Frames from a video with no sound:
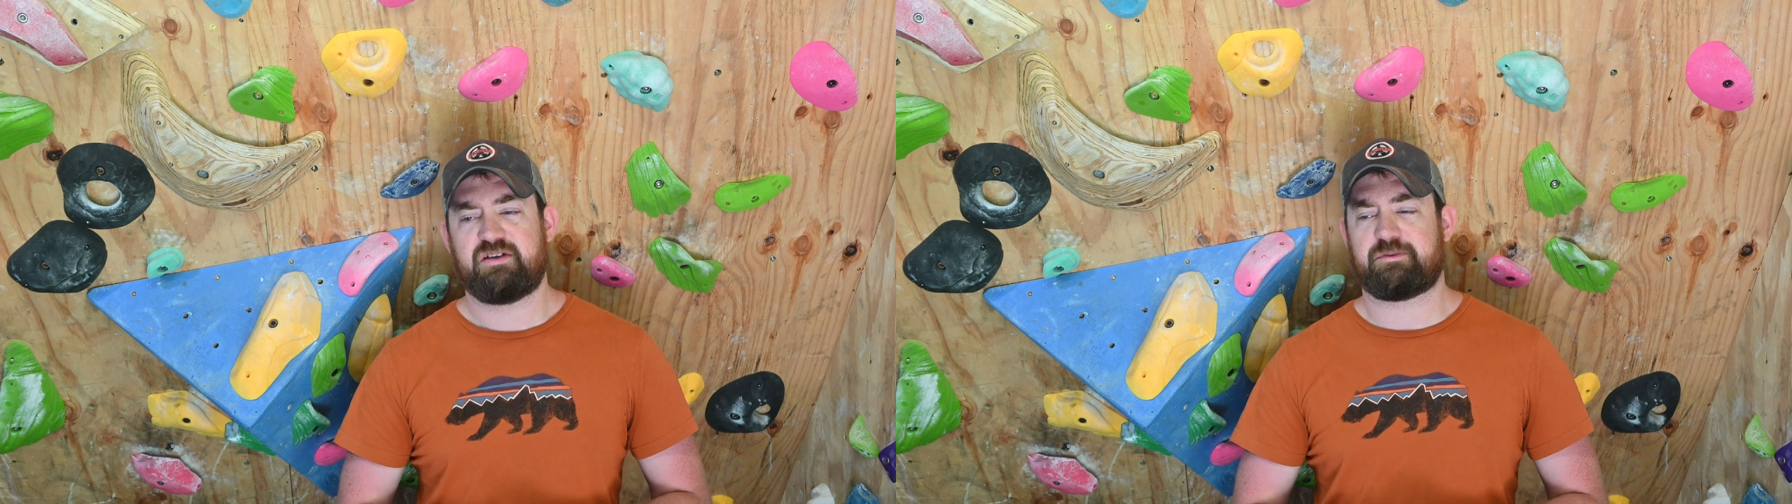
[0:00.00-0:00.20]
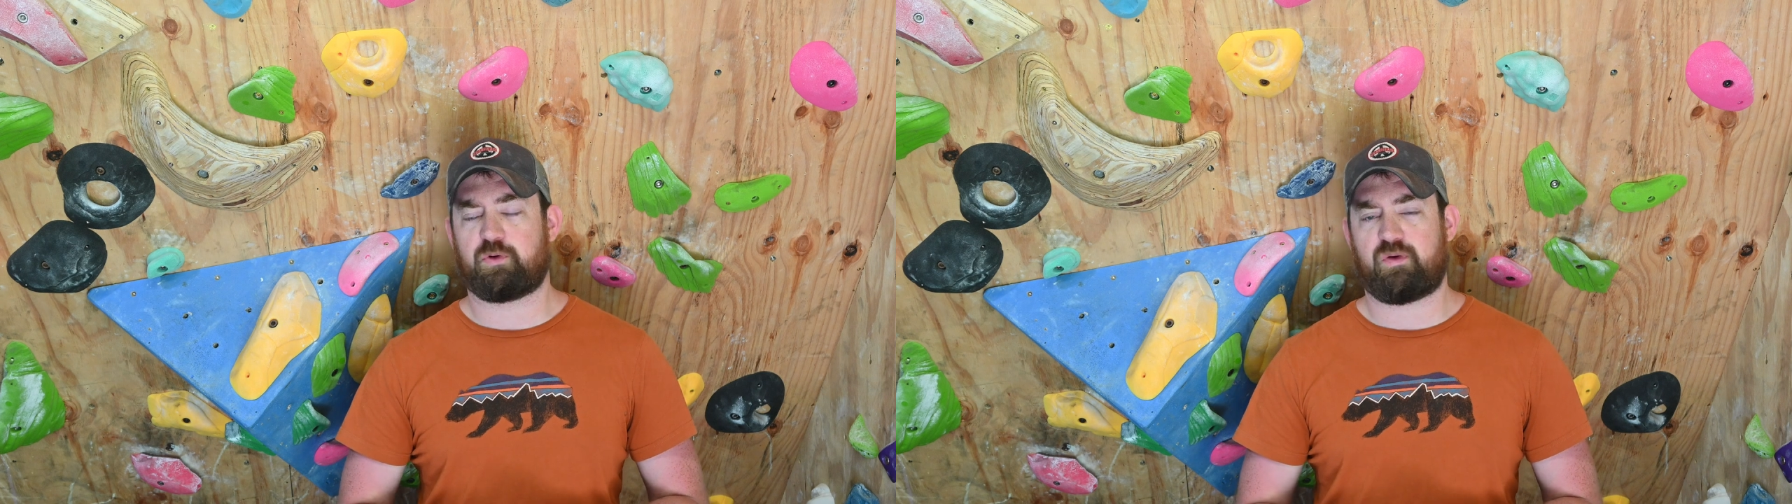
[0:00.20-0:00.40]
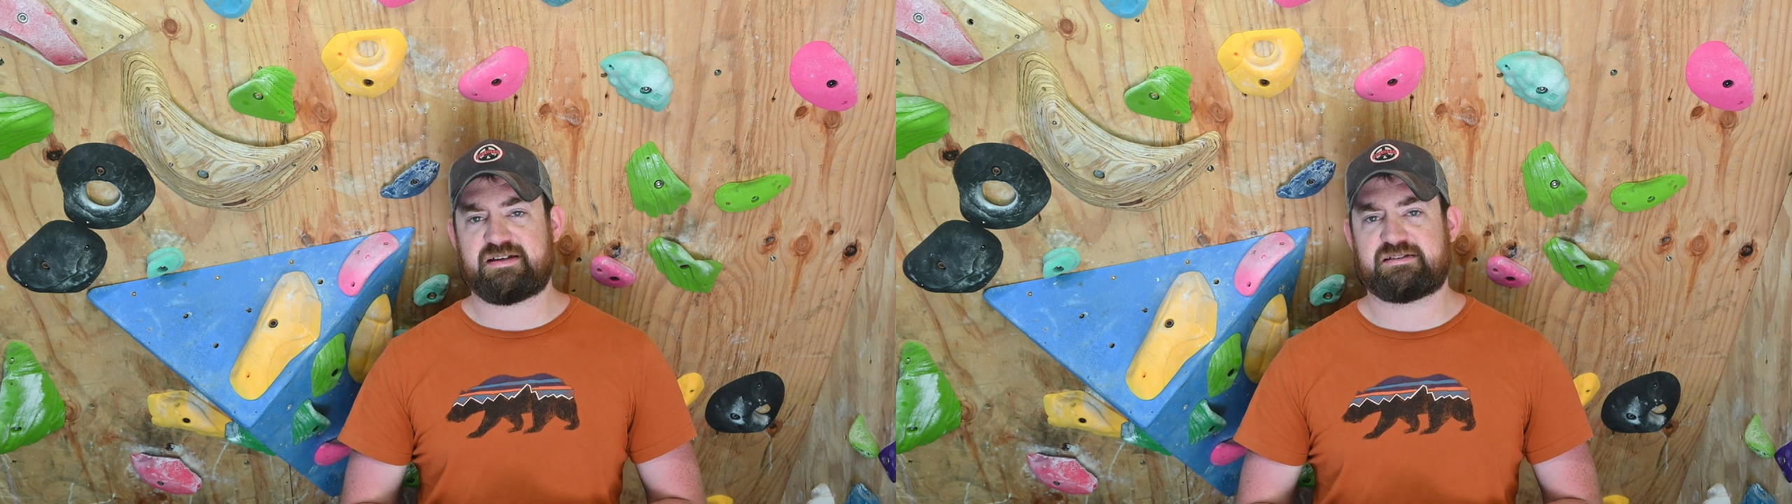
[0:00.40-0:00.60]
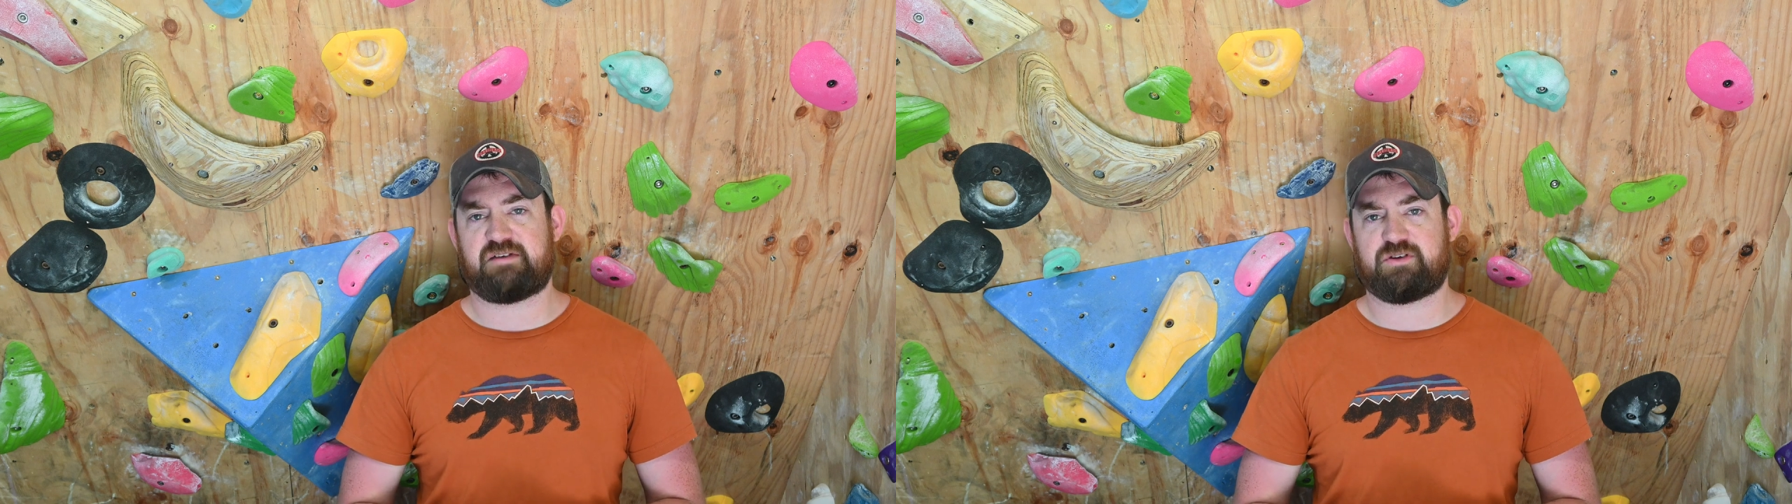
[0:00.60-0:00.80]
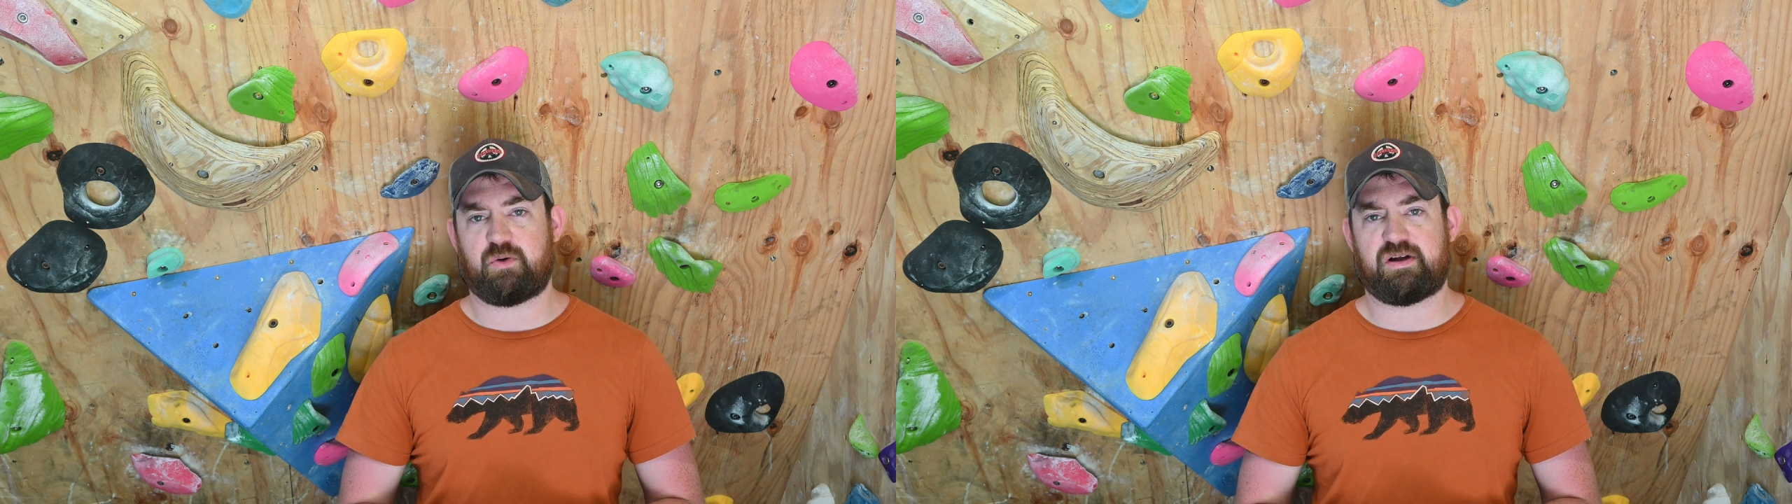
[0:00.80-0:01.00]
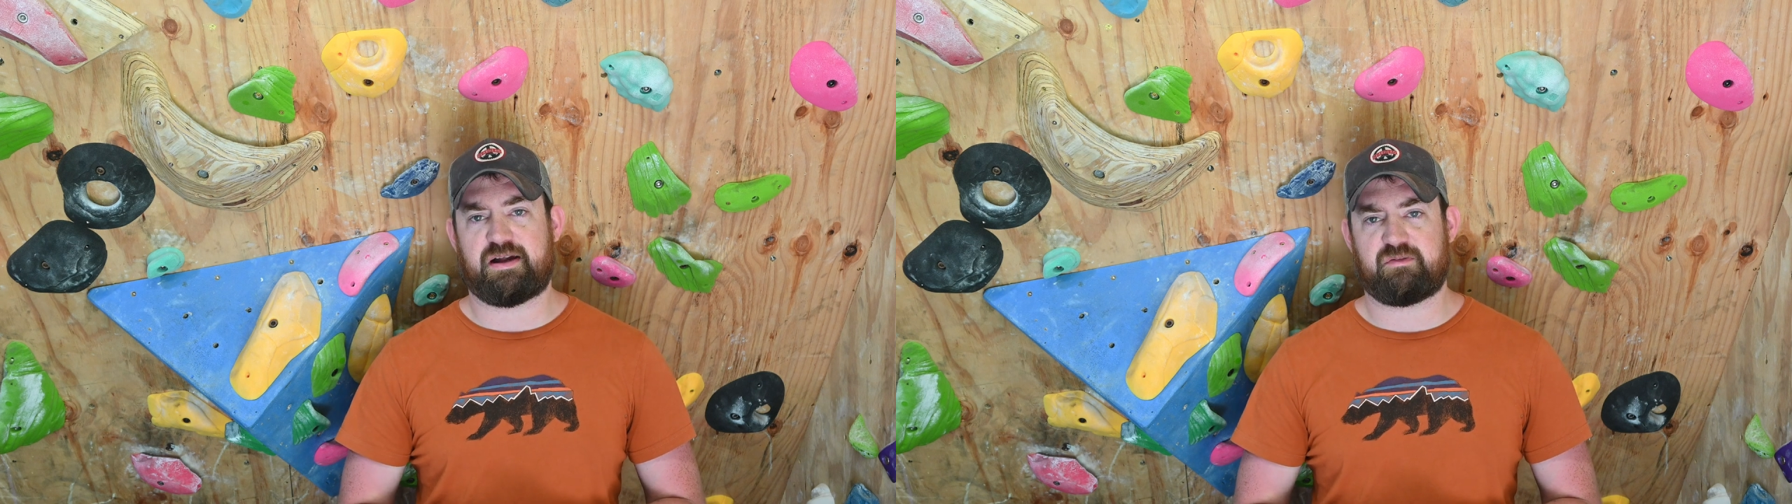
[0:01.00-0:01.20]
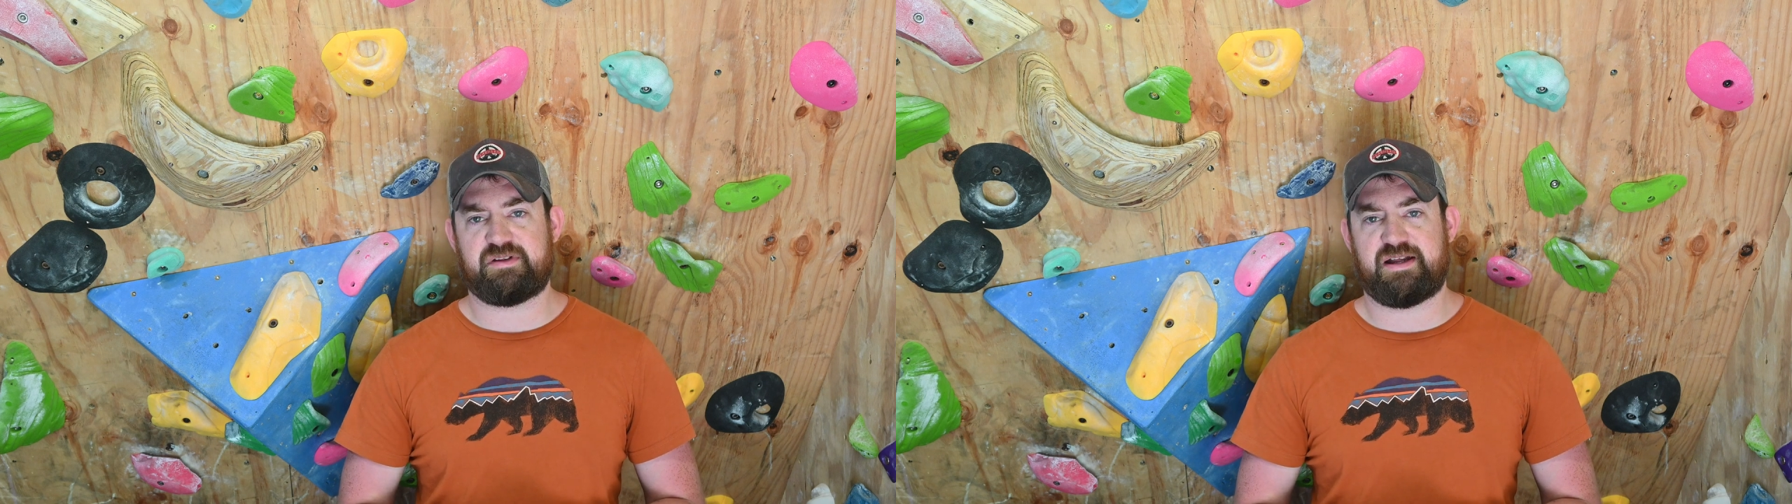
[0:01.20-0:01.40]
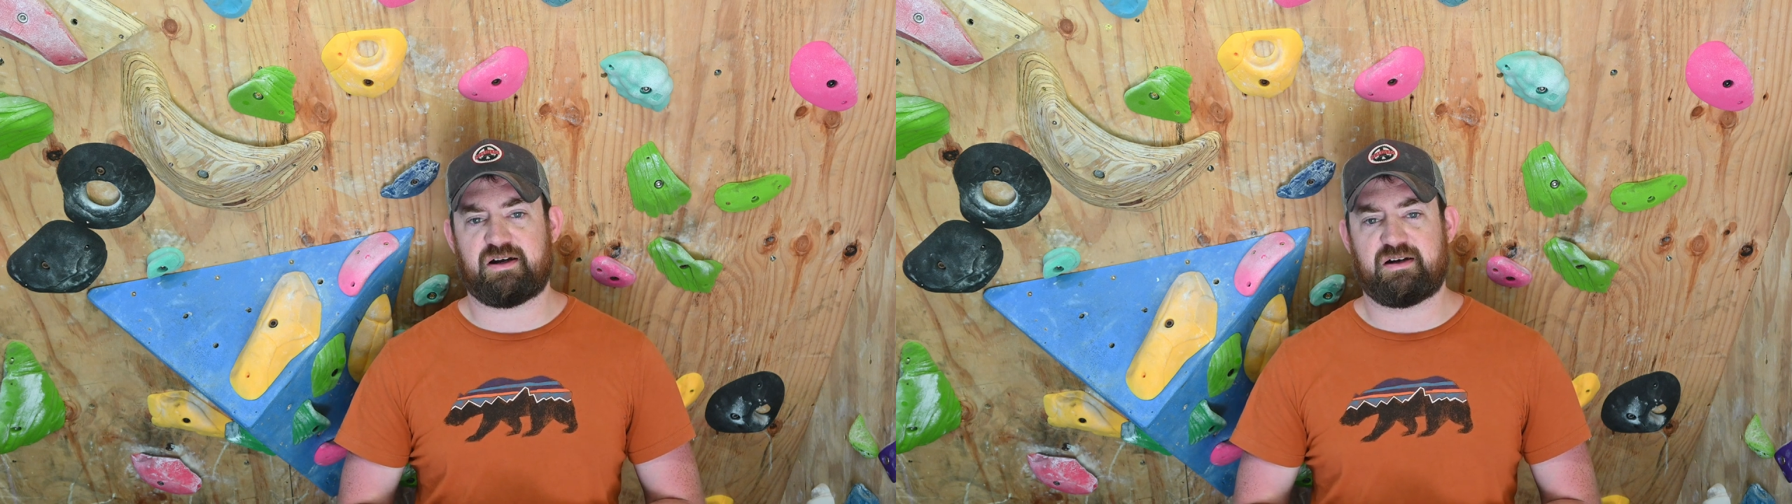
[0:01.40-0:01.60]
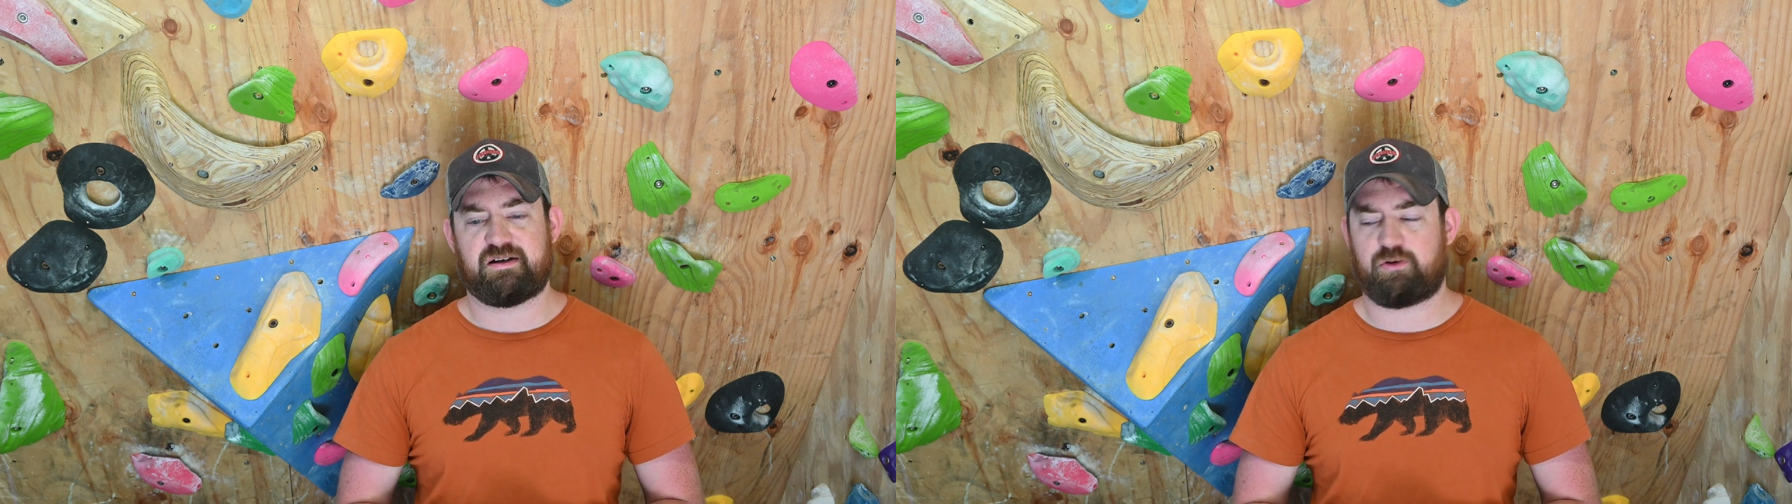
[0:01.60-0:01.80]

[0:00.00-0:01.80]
Some great stuff going on over there.